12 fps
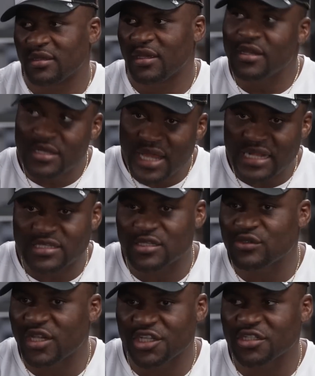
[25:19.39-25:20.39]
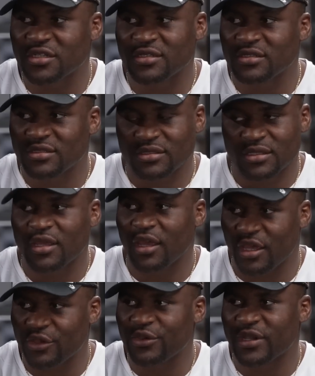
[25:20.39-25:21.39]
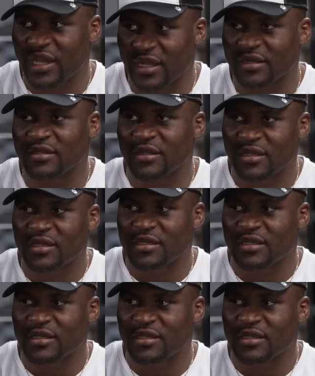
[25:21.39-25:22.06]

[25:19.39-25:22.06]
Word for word: In that situation, you can